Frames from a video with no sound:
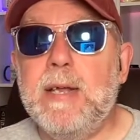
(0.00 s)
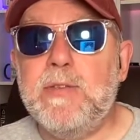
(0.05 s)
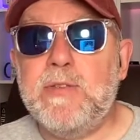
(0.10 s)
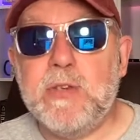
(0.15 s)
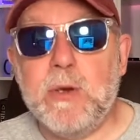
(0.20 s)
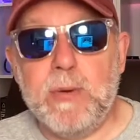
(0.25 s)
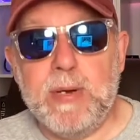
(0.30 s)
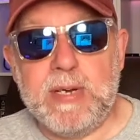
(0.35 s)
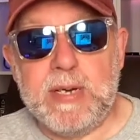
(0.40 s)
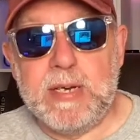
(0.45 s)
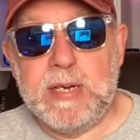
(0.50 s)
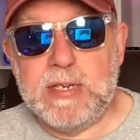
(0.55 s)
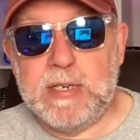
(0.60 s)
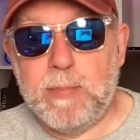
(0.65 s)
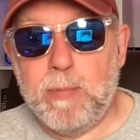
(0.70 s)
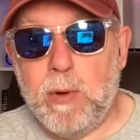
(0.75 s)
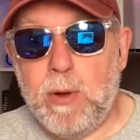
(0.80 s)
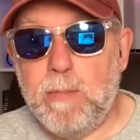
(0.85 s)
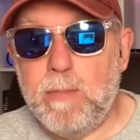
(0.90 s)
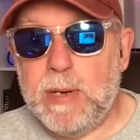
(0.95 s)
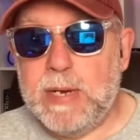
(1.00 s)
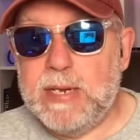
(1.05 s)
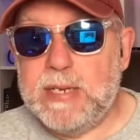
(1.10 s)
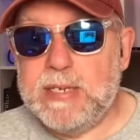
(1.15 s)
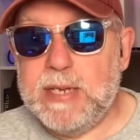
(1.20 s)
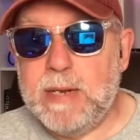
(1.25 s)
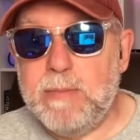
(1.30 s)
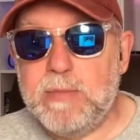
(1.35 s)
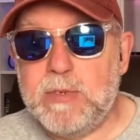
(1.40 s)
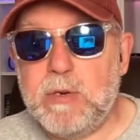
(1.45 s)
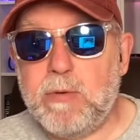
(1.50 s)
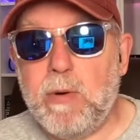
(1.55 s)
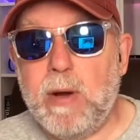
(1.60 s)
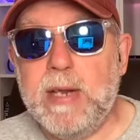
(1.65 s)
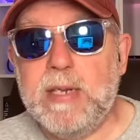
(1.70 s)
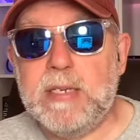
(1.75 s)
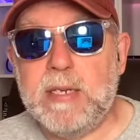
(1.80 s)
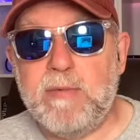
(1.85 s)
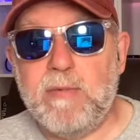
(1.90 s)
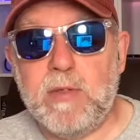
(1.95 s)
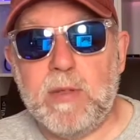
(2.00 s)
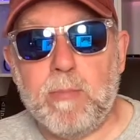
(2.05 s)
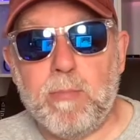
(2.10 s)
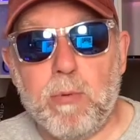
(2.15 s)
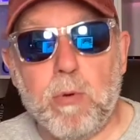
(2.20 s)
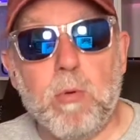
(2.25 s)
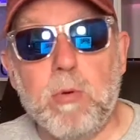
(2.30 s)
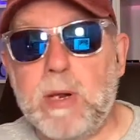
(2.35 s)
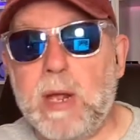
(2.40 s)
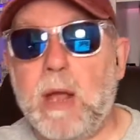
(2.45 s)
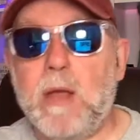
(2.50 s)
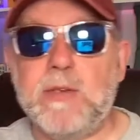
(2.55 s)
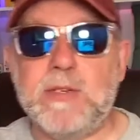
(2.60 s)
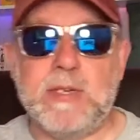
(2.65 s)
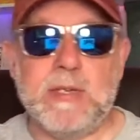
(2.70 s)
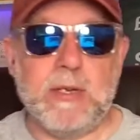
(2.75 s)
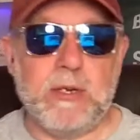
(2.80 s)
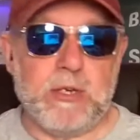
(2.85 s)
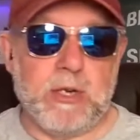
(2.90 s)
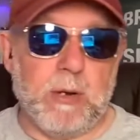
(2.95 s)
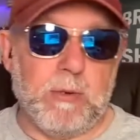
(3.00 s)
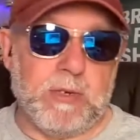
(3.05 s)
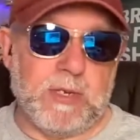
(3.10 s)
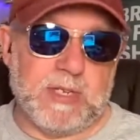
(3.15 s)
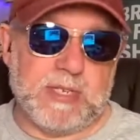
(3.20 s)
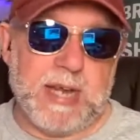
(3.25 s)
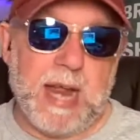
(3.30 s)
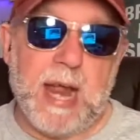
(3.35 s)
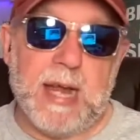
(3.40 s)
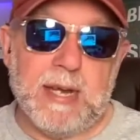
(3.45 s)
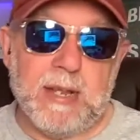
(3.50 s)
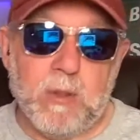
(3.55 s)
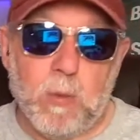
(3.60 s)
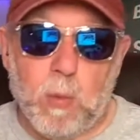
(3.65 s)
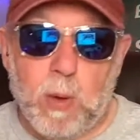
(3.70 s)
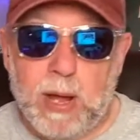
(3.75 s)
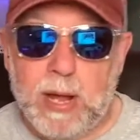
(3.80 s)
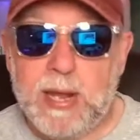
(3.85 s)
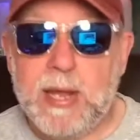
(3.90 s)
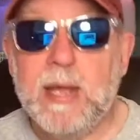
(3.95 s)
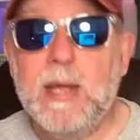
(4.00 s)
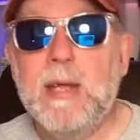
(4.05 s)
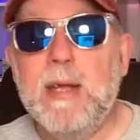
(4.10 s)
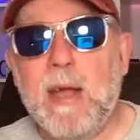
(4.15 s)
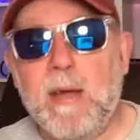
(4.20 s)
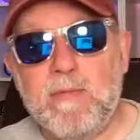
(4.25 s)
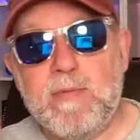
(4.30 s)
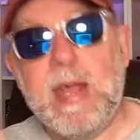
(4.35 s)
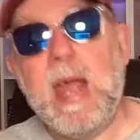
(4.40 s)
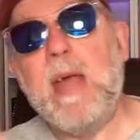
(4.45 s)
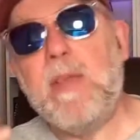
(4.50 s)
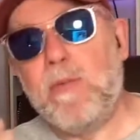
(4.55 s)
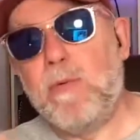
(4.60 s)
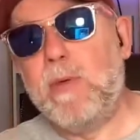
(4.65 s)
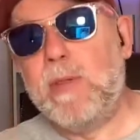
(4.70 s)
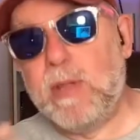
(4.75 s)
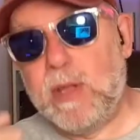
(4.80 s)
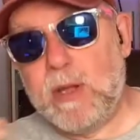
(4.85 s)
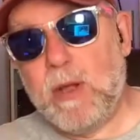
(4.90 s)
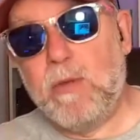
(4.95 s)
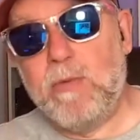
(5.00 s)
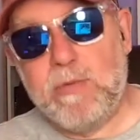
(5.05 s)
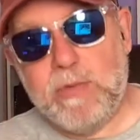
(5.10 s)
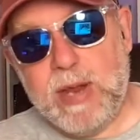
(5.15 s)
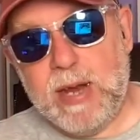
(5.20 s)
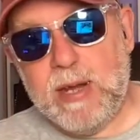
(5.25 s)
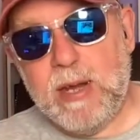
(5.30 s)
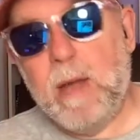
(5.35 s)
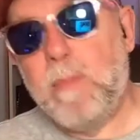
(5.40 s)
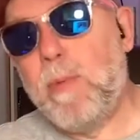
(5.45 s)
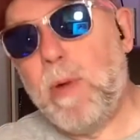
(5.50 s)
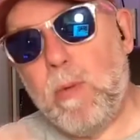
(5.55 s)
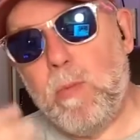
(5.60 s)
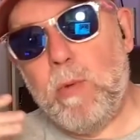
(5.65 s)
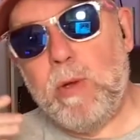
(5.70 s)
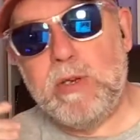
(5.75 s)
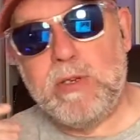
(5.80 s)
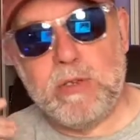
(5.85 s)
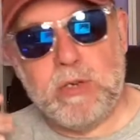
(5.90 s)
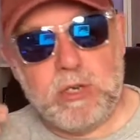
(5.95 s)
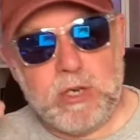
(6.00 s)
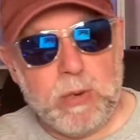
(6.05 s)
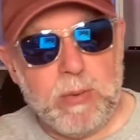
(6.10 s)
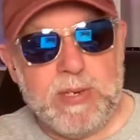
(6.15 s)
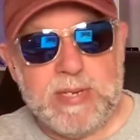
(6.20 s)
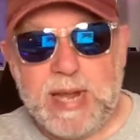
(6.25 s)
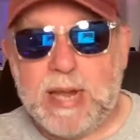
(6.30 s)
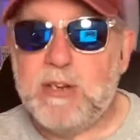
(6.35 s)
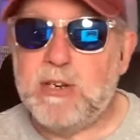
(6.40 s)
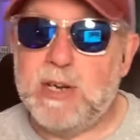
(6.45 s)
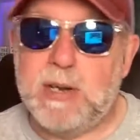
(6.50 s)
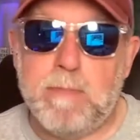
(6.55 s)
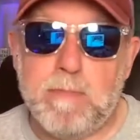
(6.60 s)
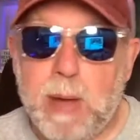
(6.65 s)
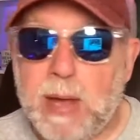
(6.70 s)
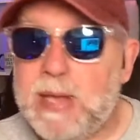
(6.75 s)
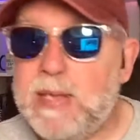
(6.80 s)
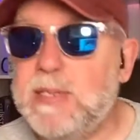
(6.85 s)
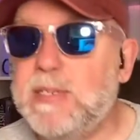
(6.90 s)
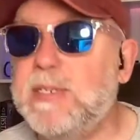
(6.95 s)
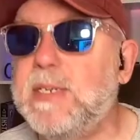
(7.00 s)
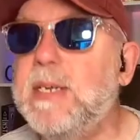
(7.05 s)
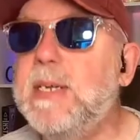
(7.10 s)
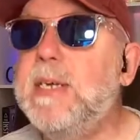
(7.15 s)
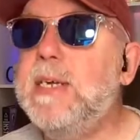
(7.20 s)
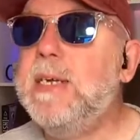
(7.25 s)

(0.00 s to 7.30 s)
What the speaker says: Sorry to disappoint, but it seems crazy for the broadcasting of the show to stand in the way of gathering the content upon which the show is actually based.